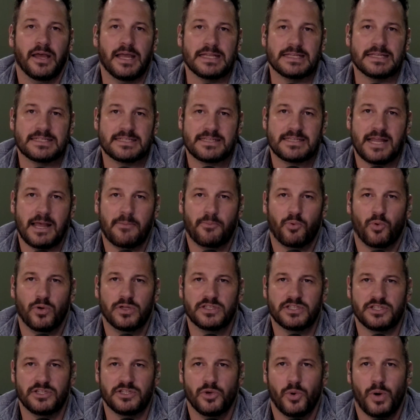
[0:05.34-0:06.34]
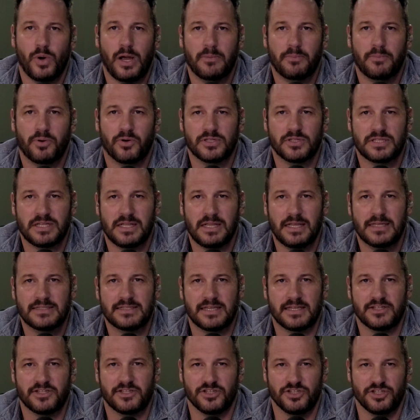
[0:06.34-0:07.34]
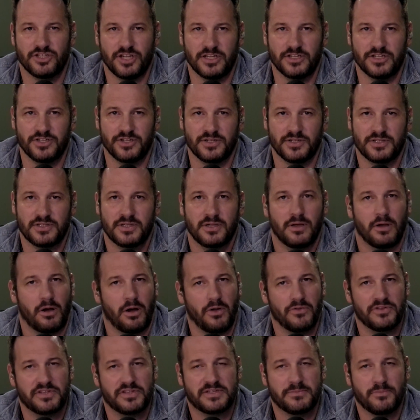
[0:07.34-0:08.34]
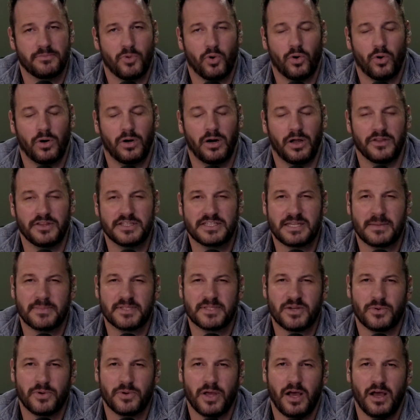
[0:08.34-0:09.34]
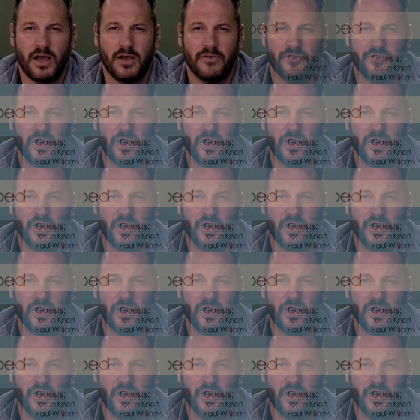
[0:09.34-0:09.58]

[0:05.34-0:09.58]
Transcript: and Snap One's U I personalization changes. All this and more on this episode of